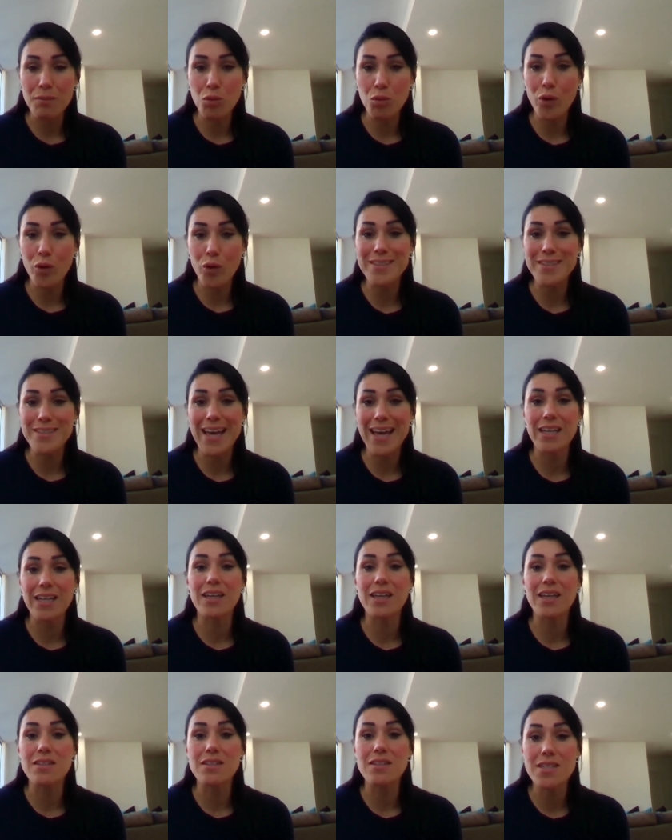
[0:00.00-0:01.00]
employers
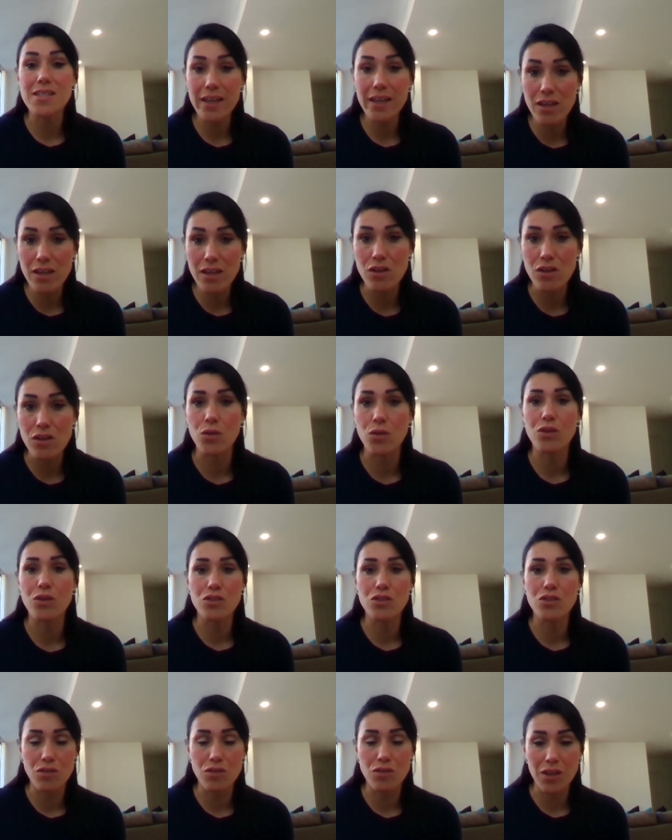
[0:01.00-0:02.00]
can continue
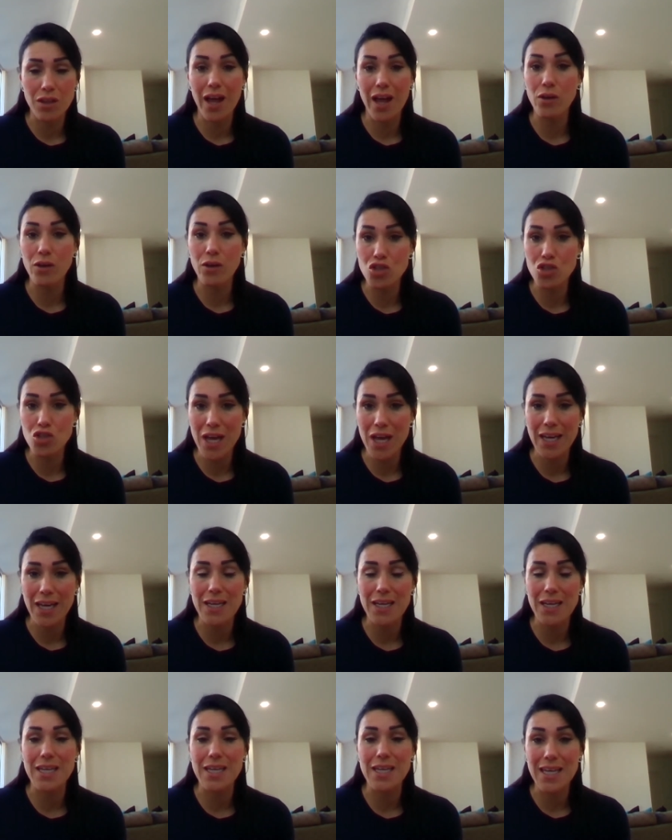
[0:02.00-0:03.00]
to rely on
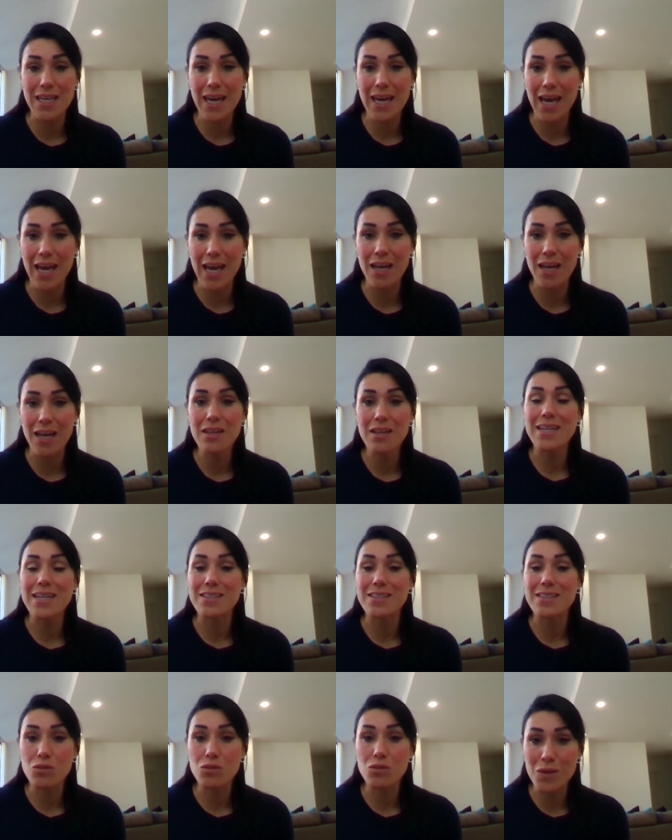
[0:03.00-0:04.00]
checking EEA
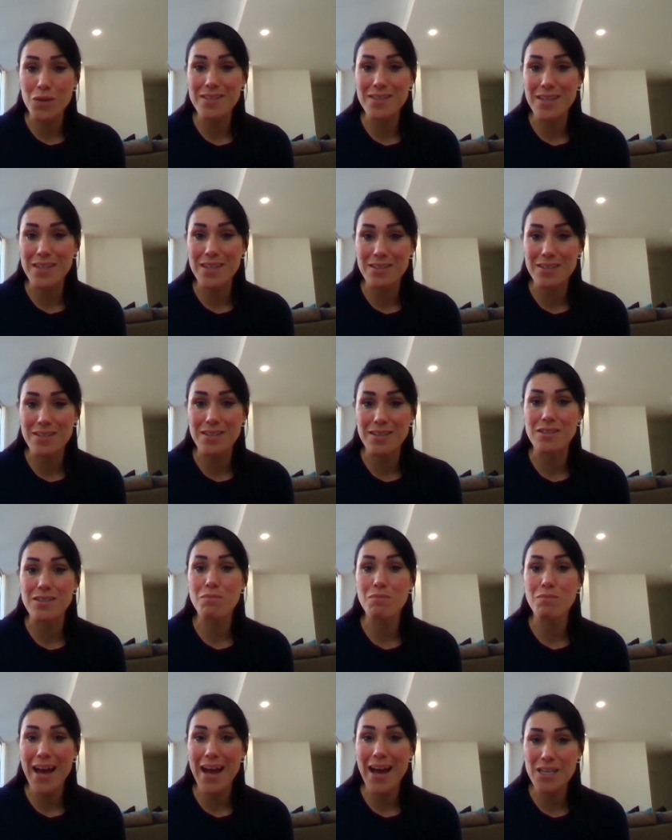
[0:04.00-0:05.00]
and Swiss
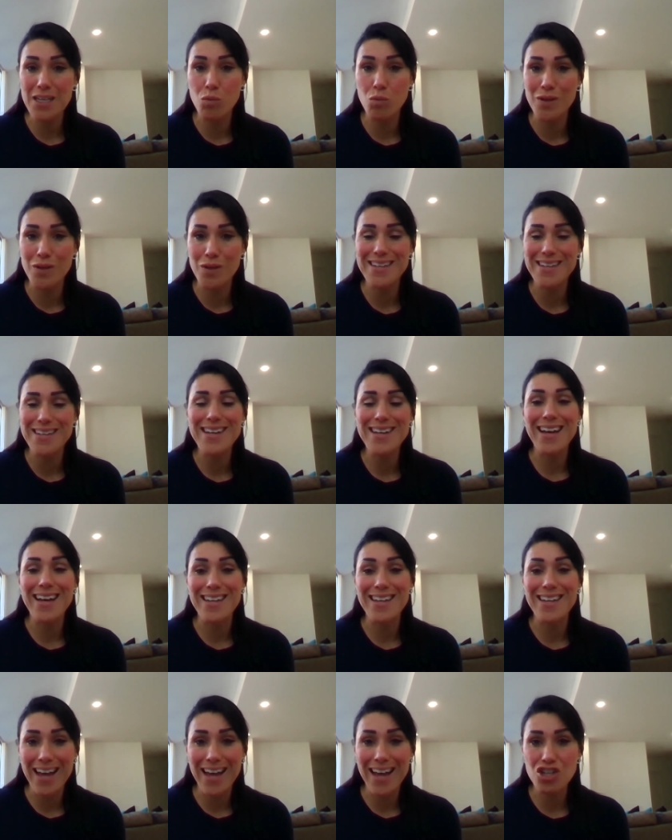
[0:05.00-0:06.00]
citizens' passports
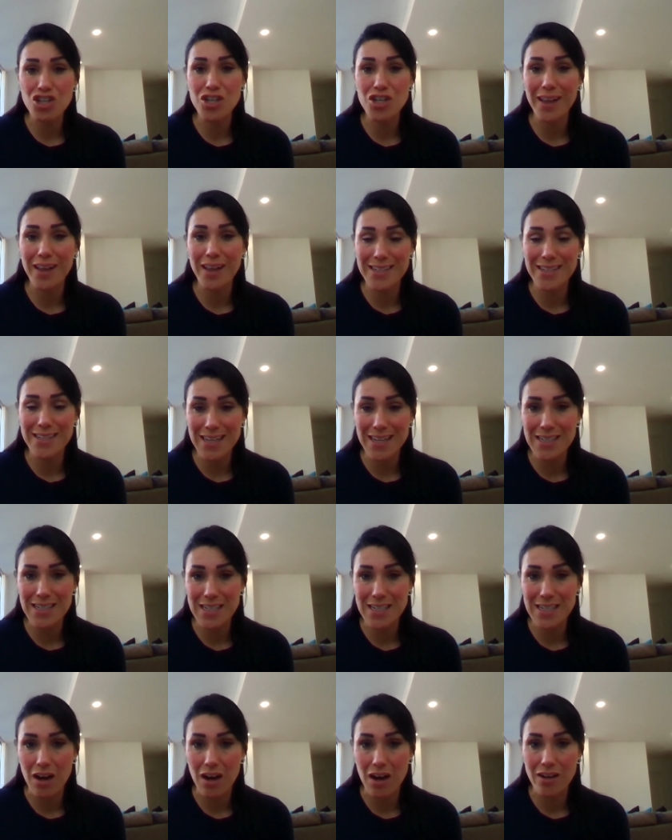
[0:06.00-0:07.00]
and national
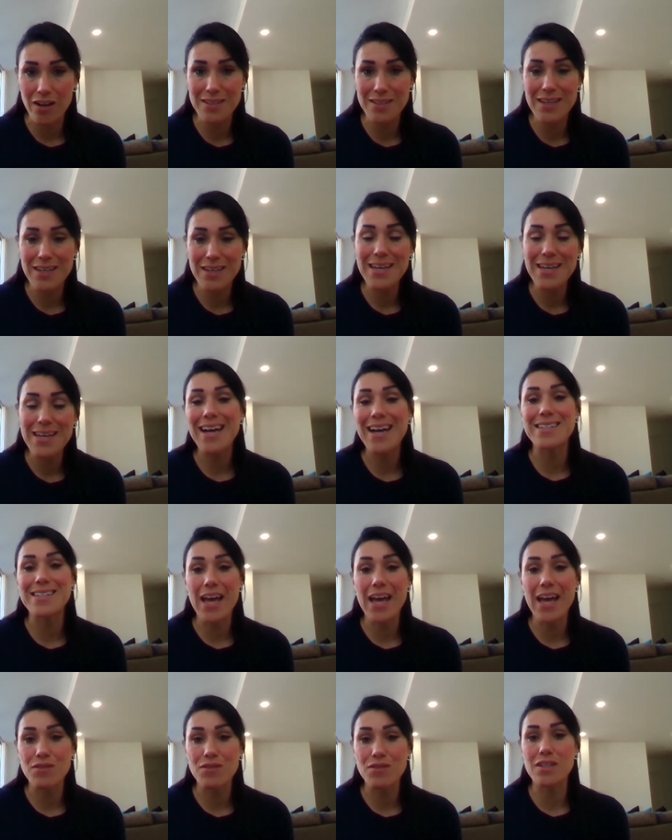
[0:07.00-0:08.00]
identity cards
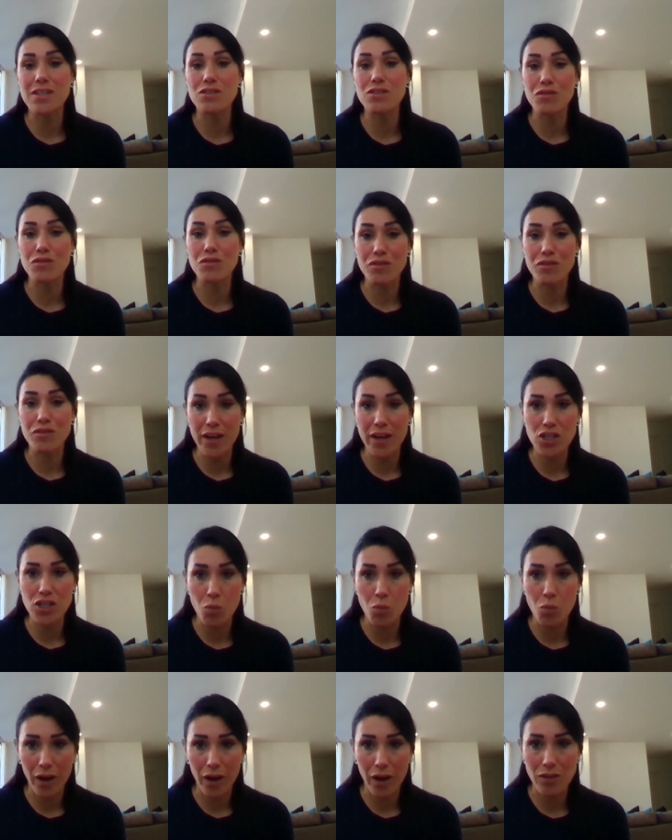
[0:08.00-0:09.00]
as evidence of their
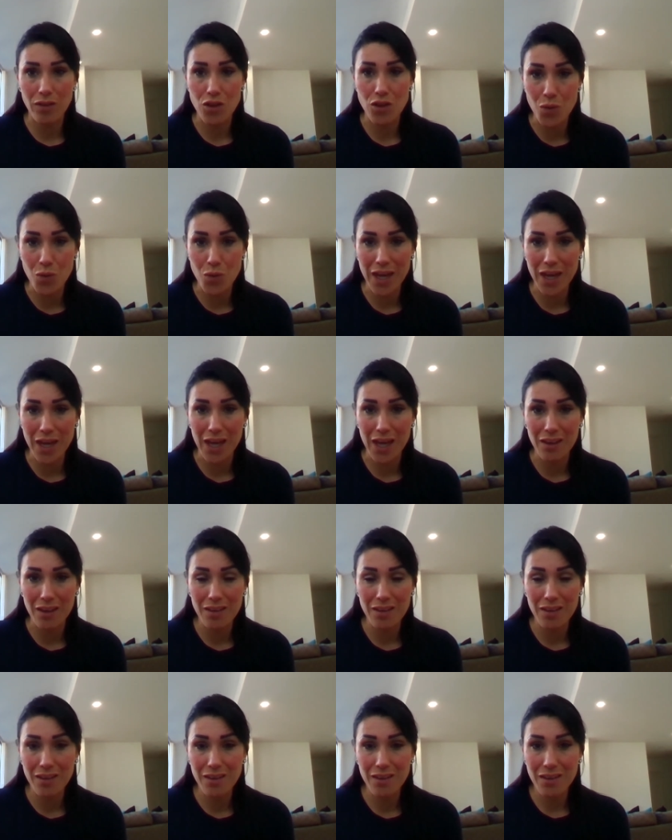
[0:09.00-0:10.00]
right to work in the UK.
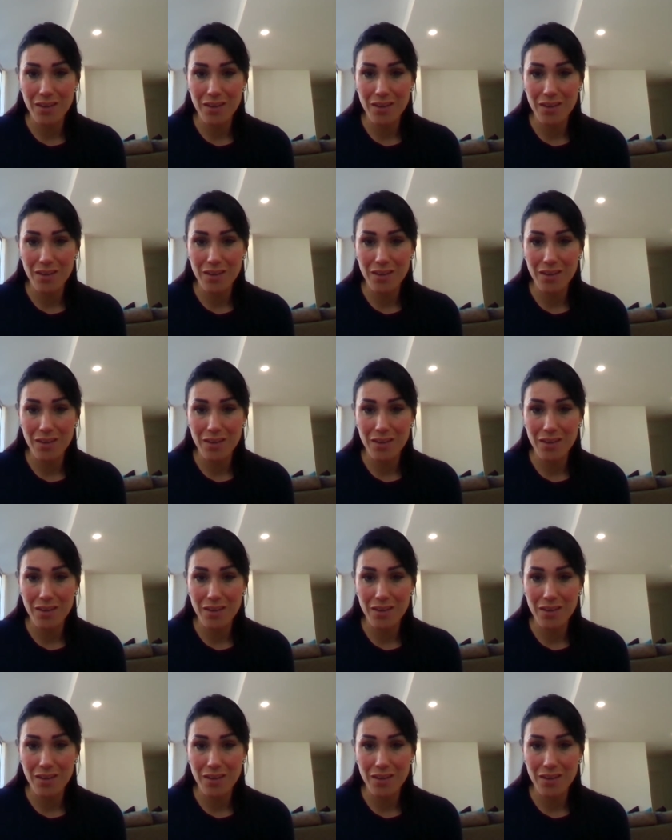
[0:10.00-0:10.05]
